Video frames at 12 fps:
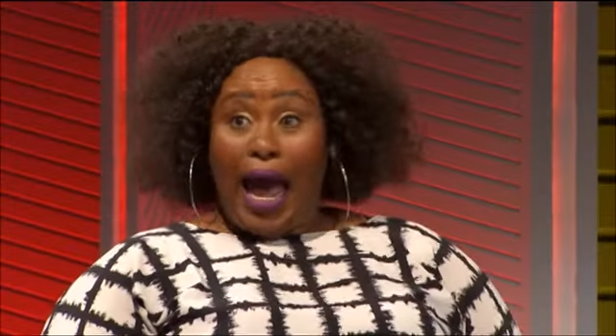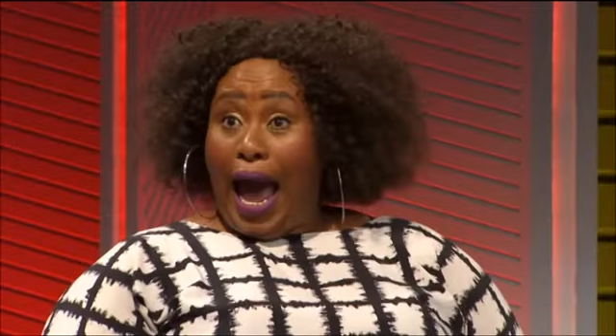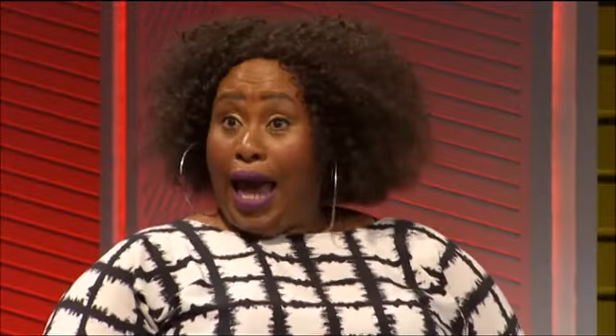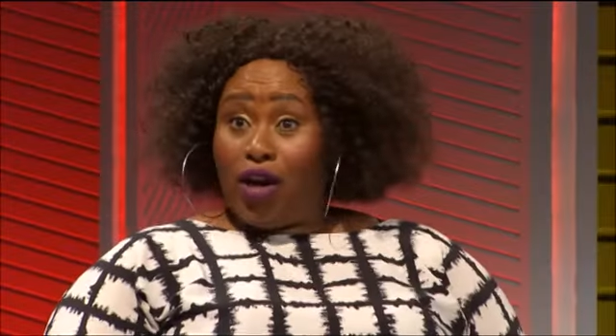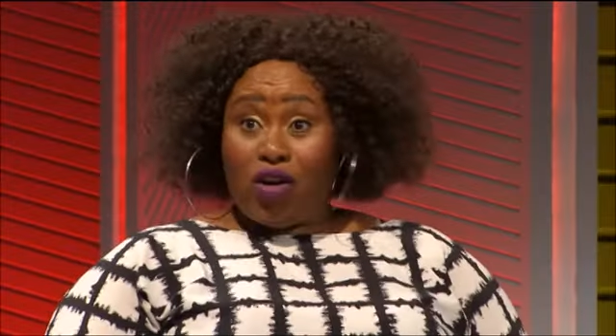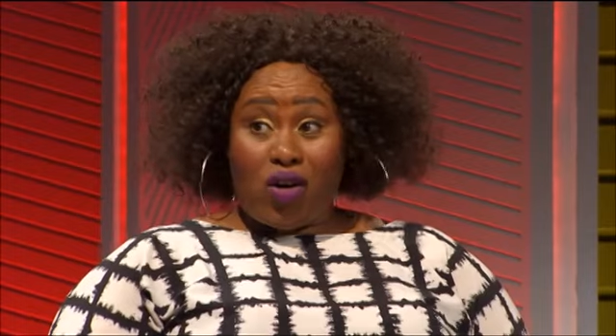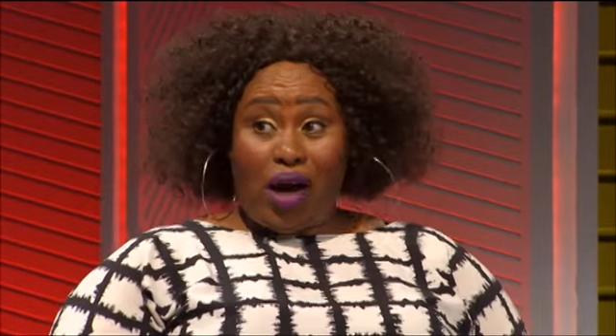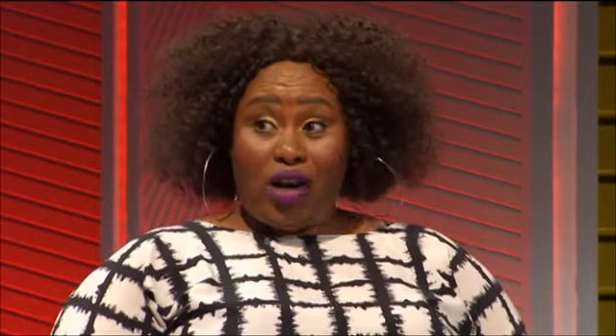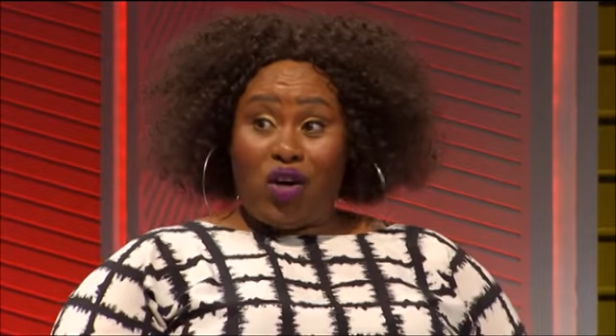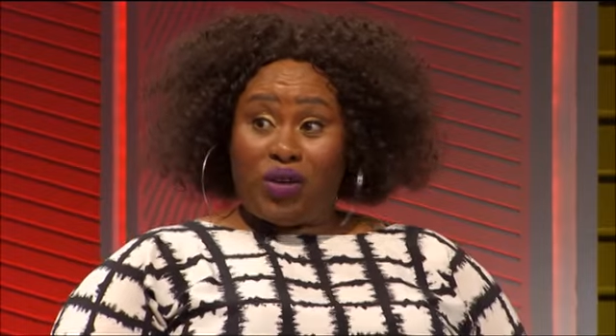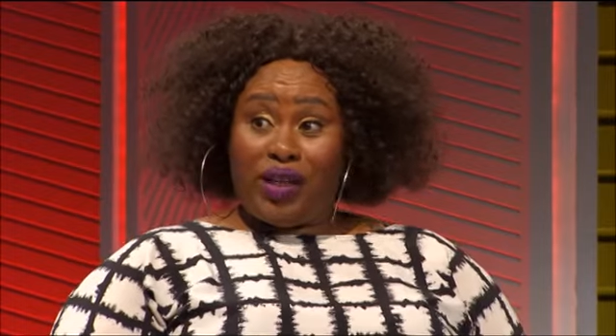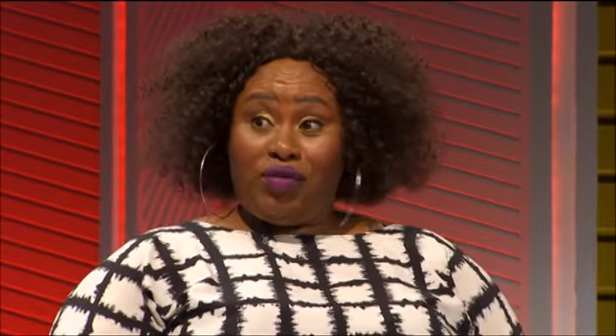I don't know how
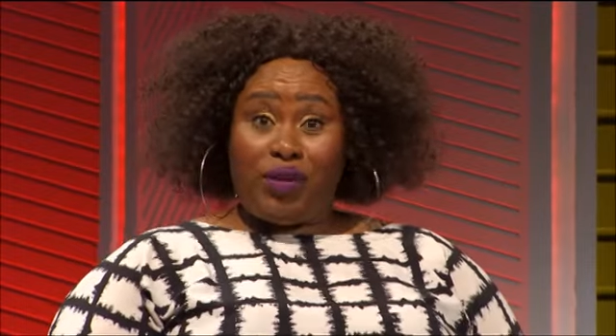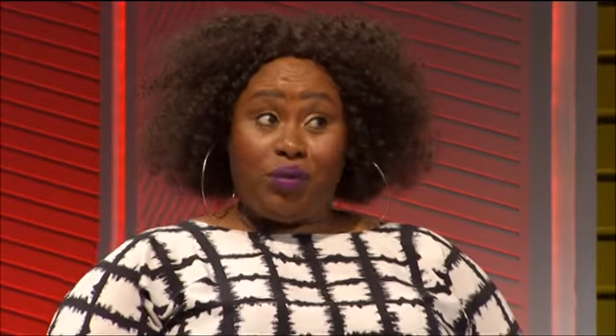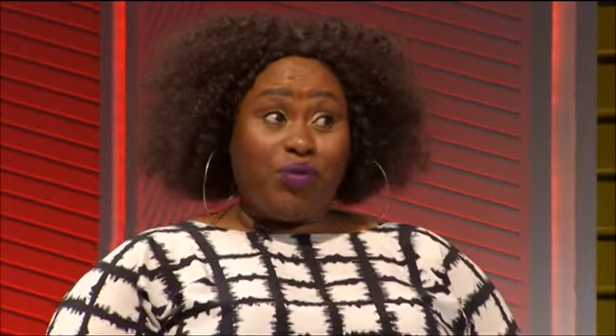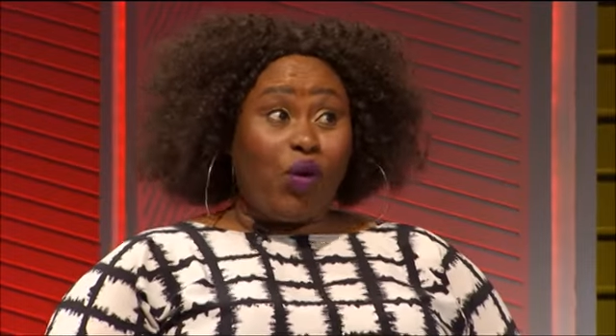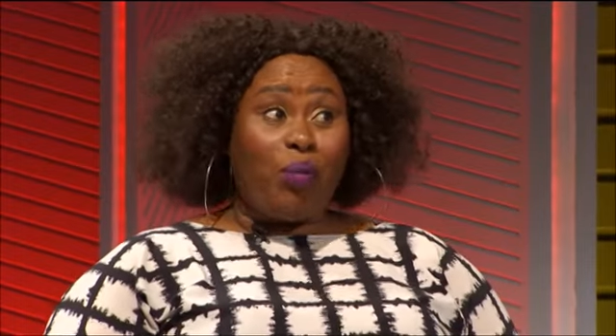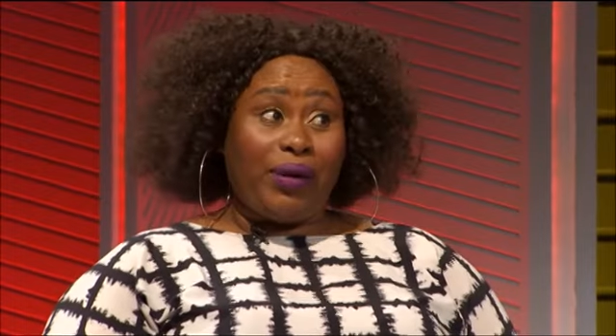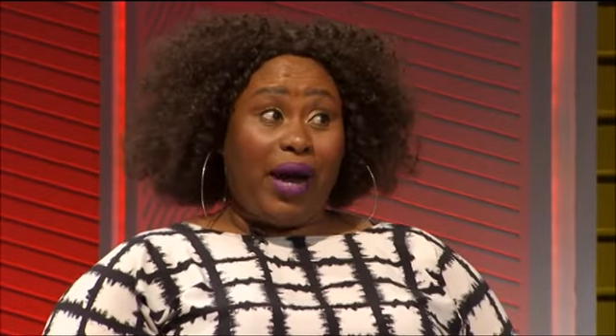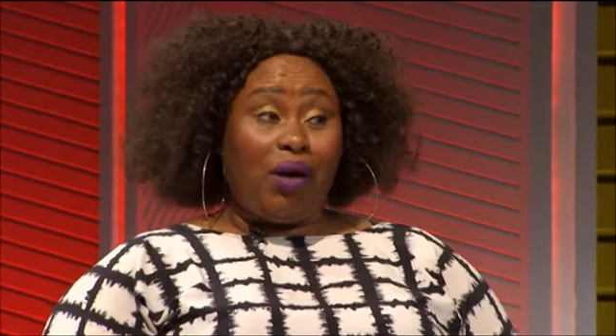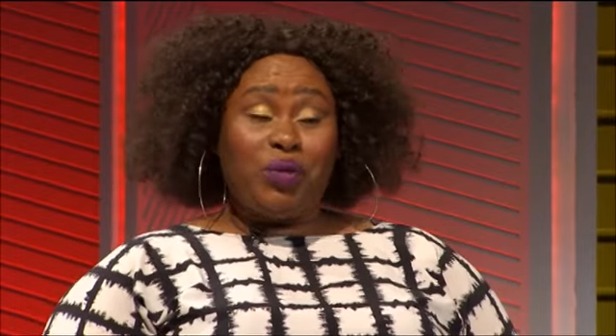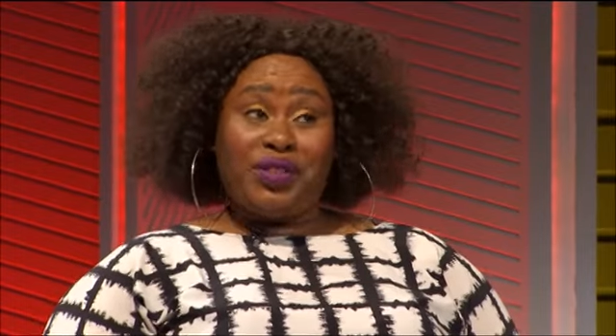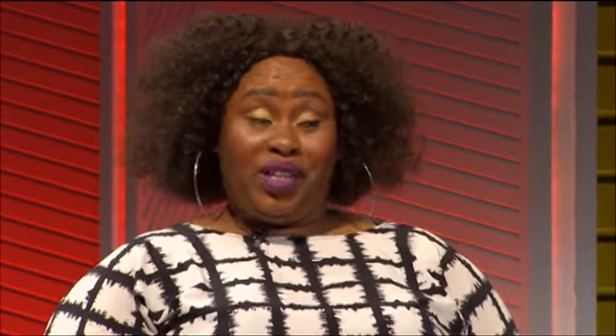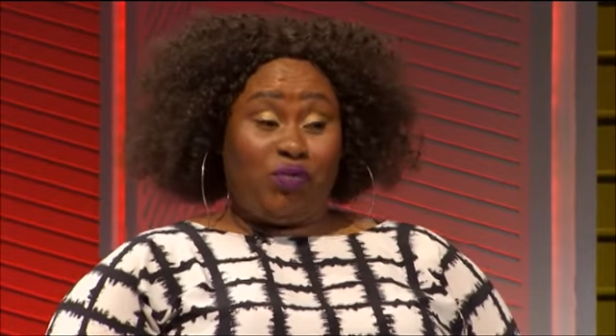long they filmed for, but I
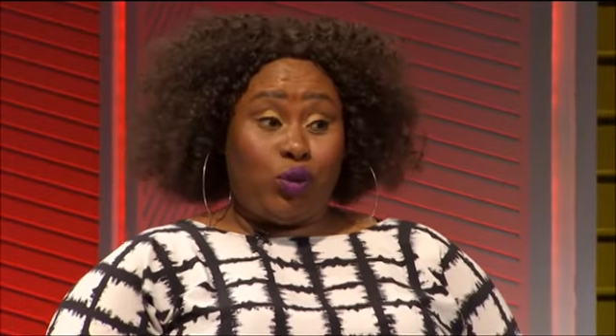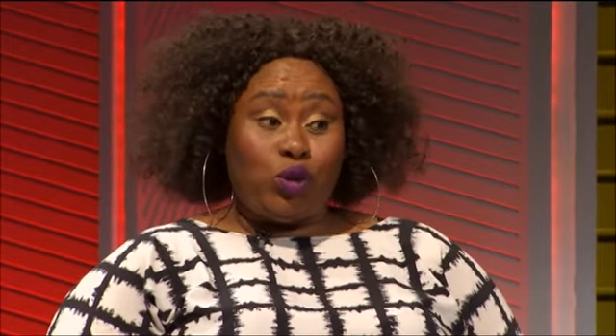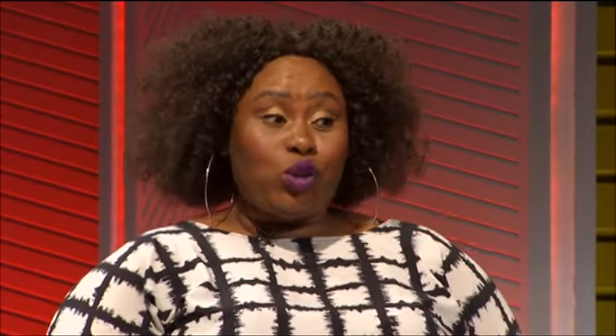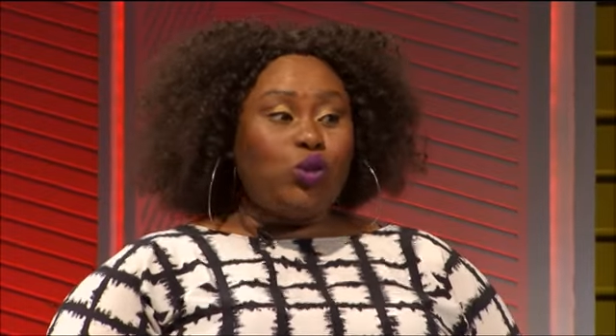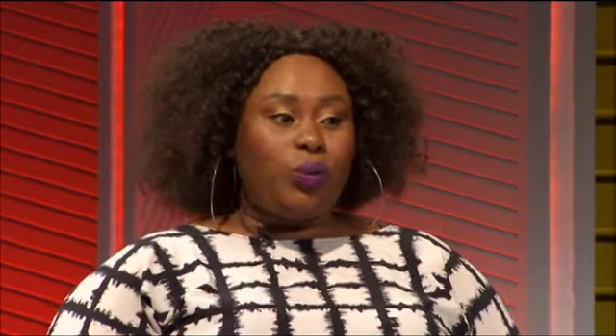was there for 2